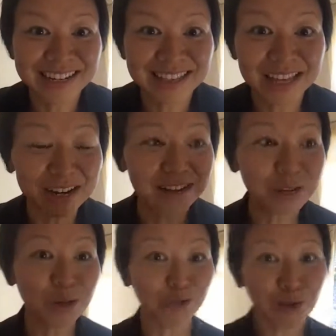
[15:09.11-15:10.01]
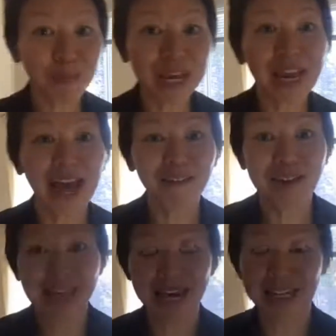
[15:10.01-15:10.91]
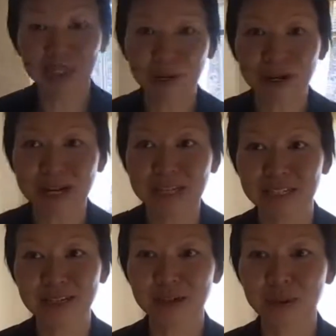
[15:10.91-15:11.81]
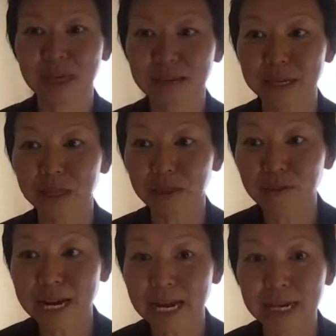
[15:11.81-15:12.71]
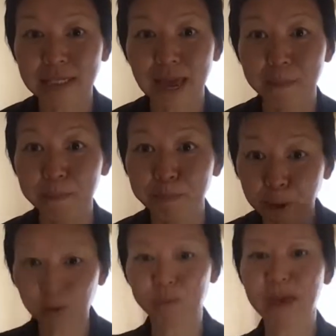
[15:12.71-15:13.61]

The good news for me having that experience in 2003 is that, boom,